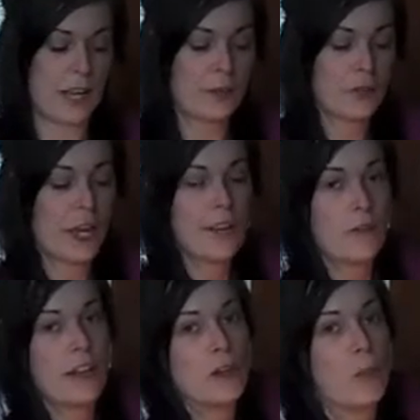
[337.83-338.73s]
I'll try
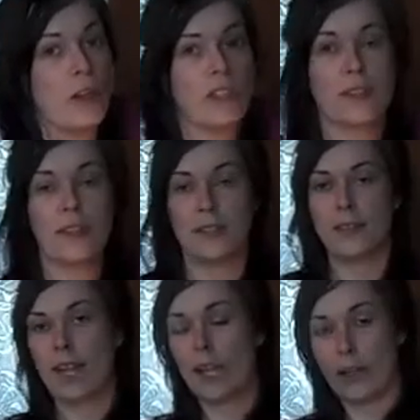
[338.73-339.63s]
and find ones that
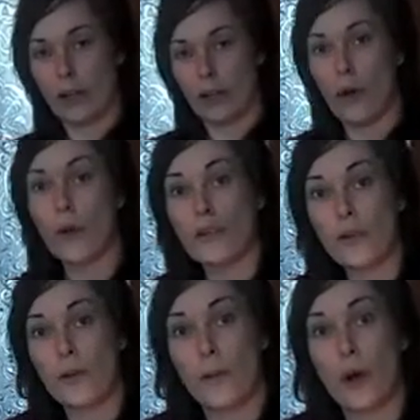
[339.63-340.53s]
say not
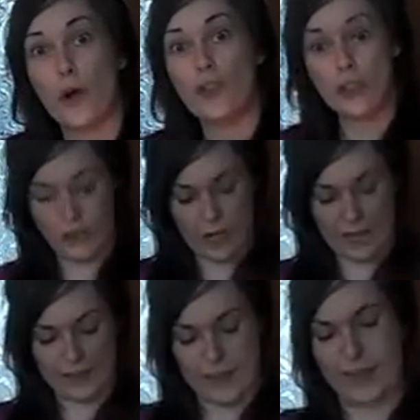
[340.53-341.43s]
from
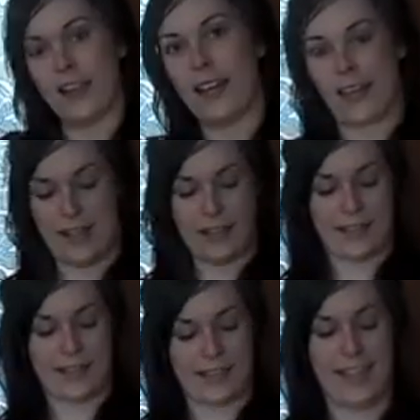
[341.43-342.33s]
concentrate, and